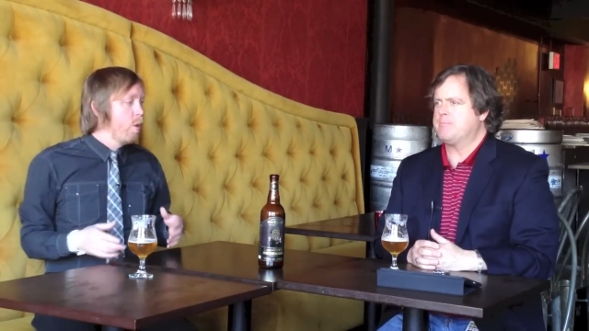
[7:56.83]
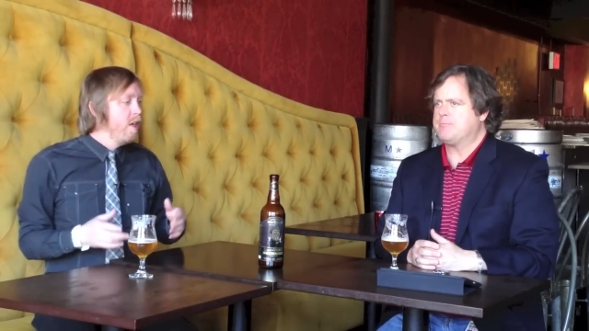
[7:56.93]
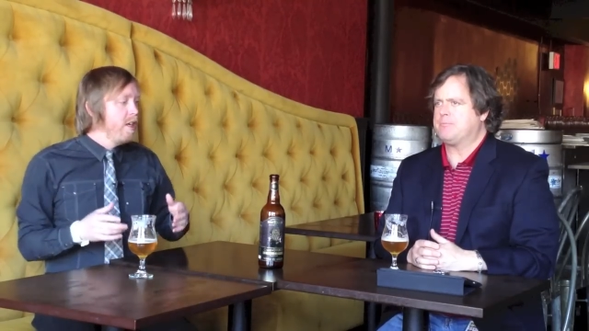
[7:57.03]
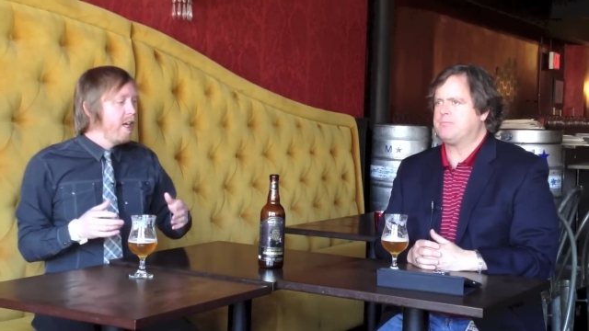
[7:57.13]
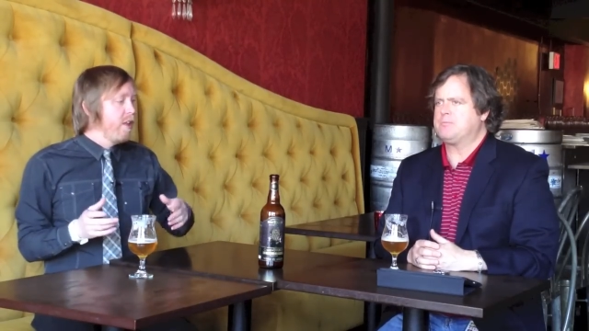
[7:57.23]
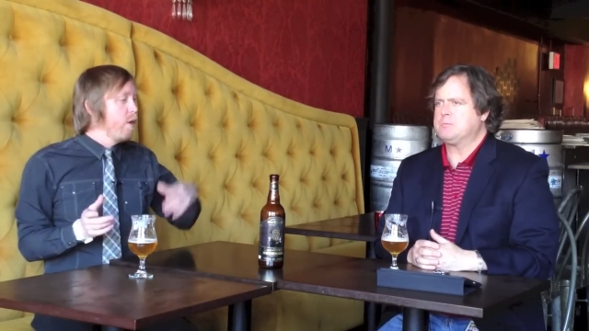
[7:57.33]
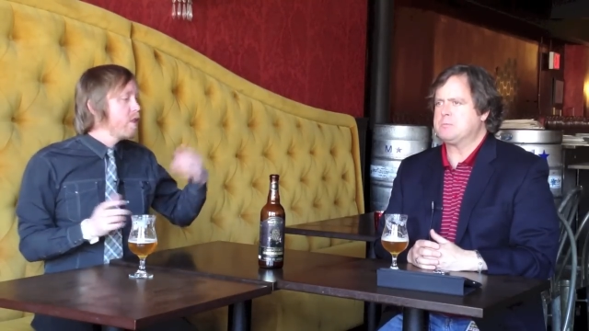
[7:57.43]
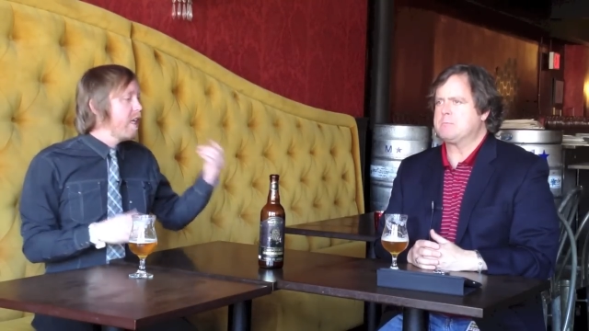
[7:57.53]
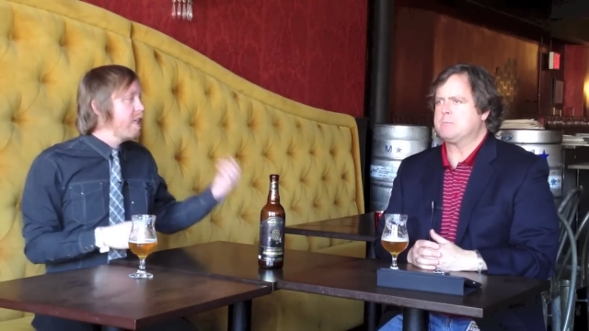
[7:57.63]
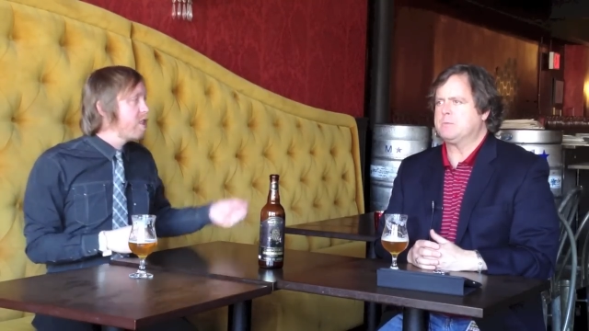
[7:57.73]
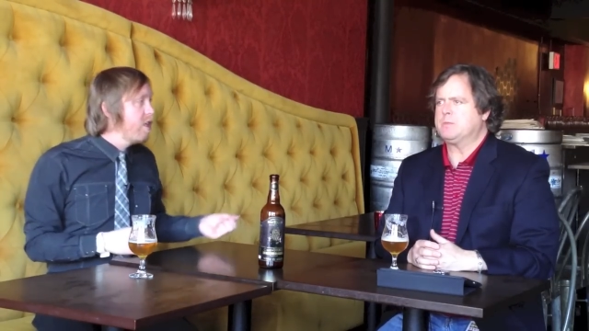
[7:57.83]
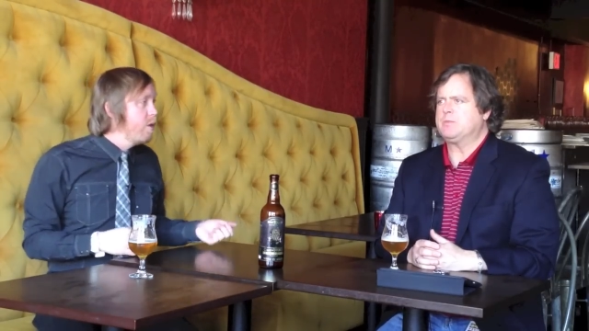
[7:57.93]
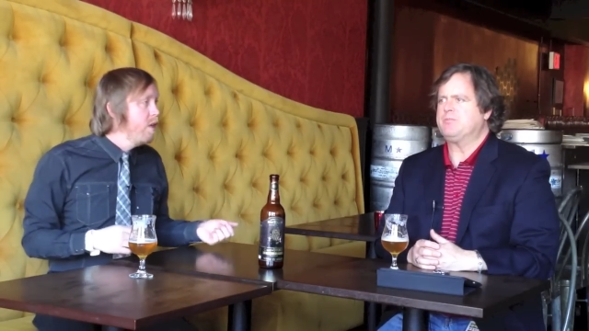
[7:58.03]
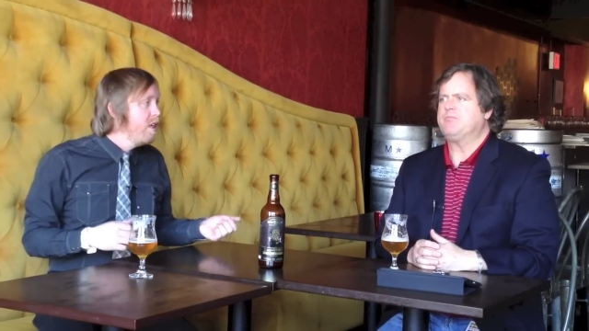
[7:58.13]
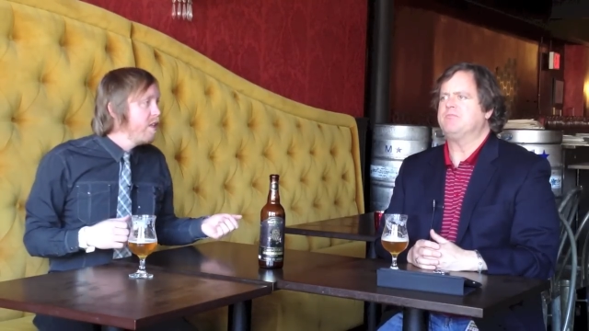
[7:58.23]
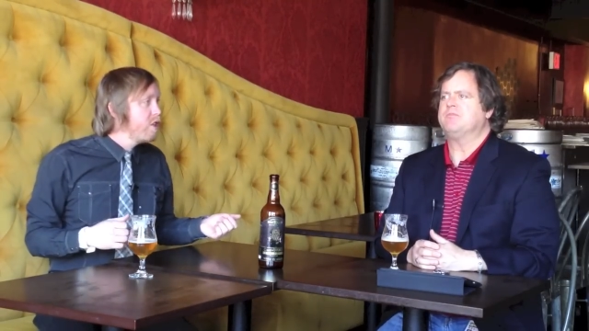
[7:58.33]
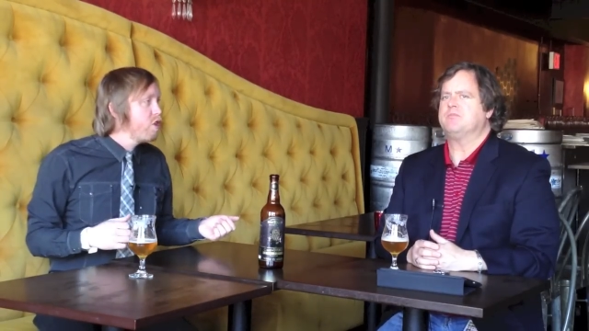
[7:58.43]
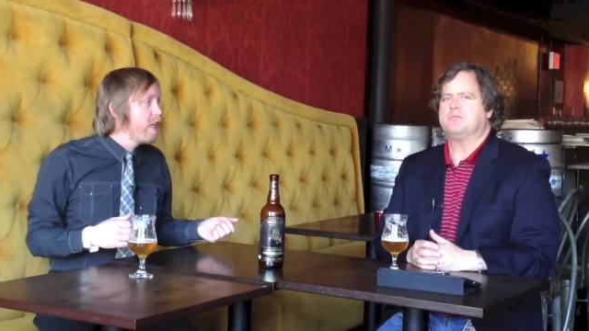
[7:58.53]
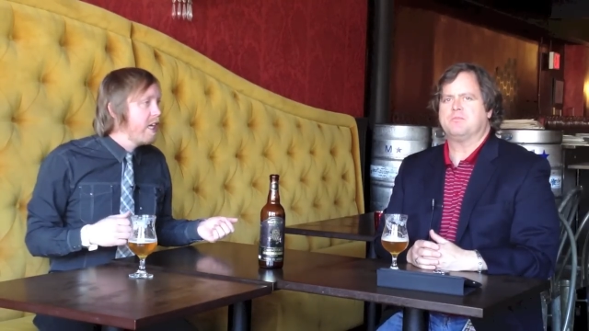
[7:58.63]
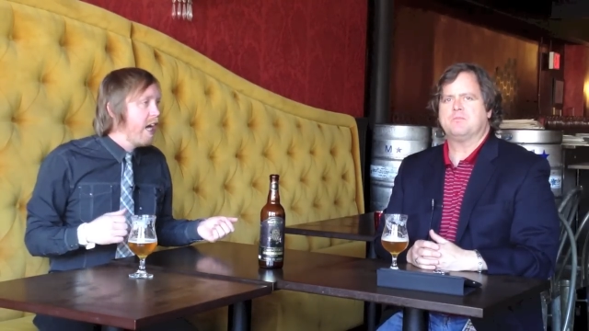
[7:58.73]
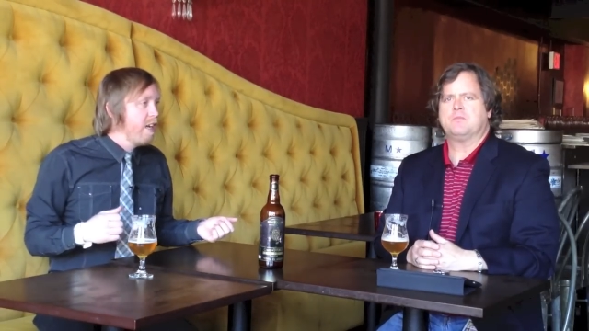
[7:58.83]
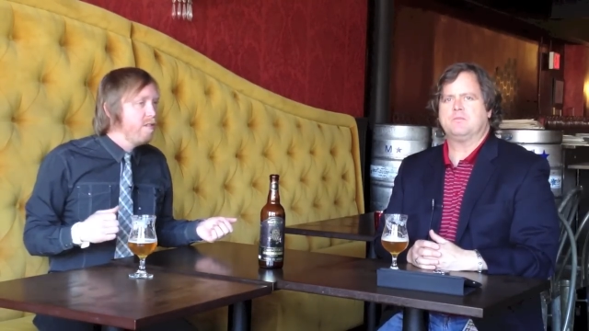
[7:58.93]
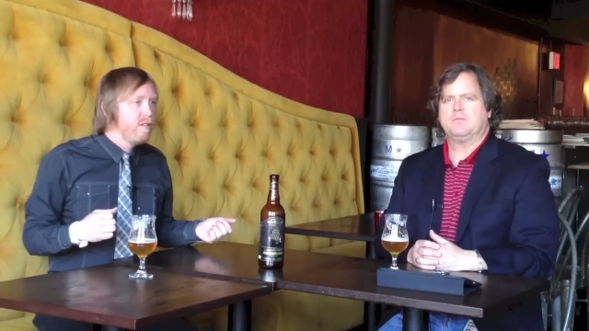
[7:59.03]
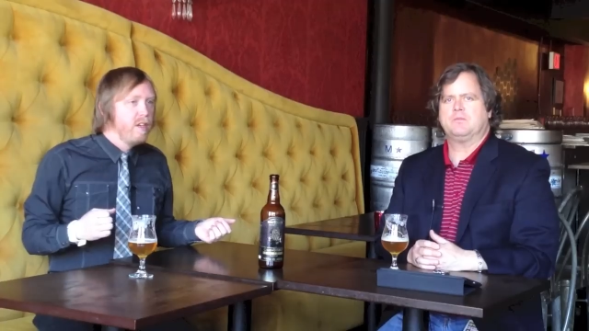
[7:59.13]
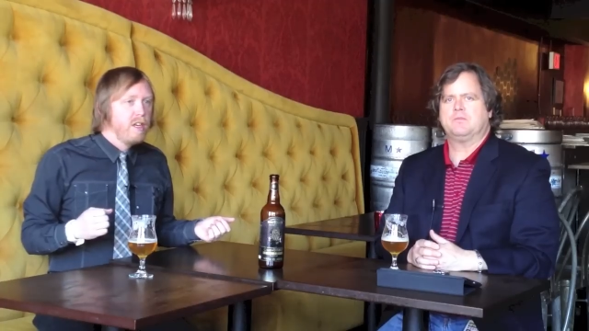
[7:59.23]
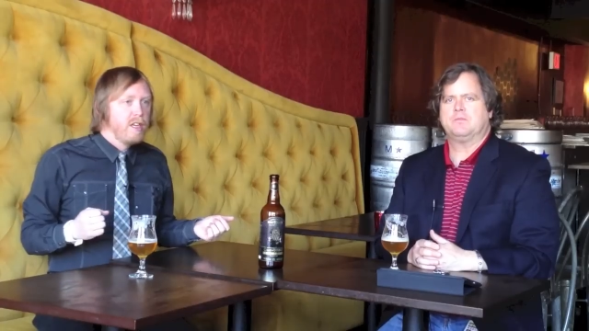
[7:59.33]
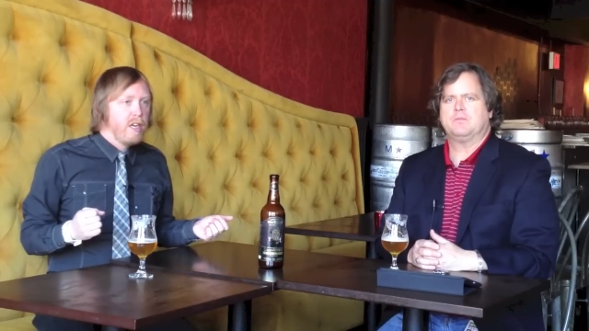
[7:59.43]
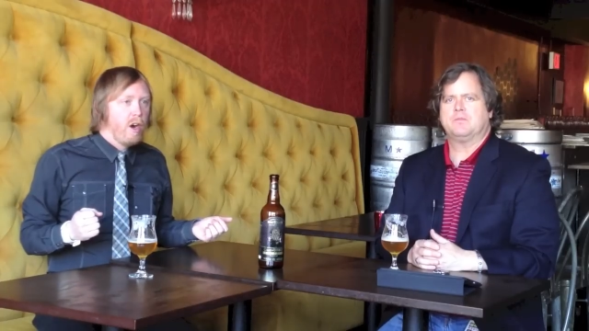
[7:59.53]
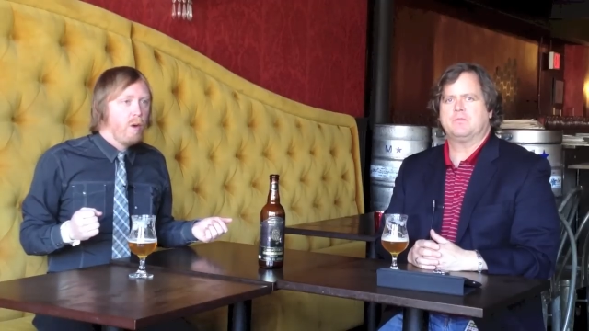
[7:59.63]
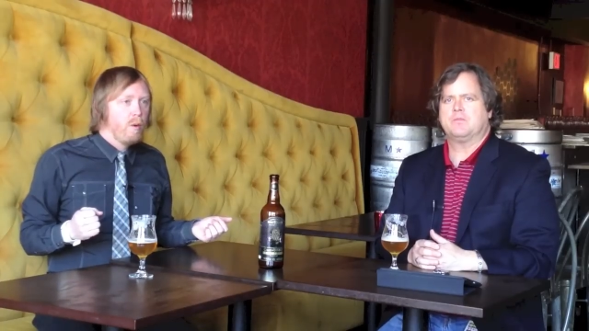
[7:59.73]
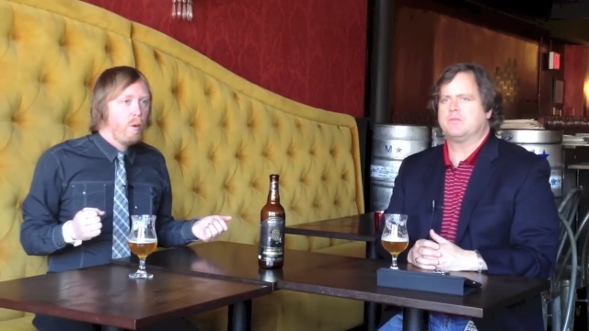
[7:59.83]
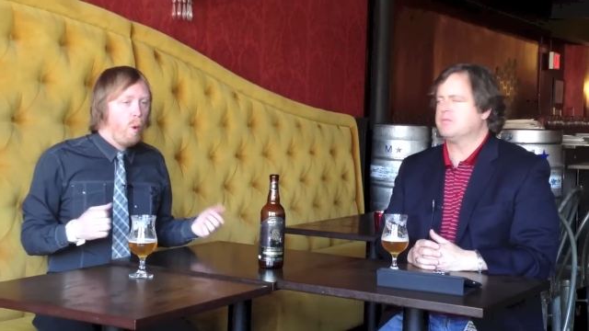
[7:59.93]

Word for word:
Speaker 1: So in those days too, they're drinking out of you know,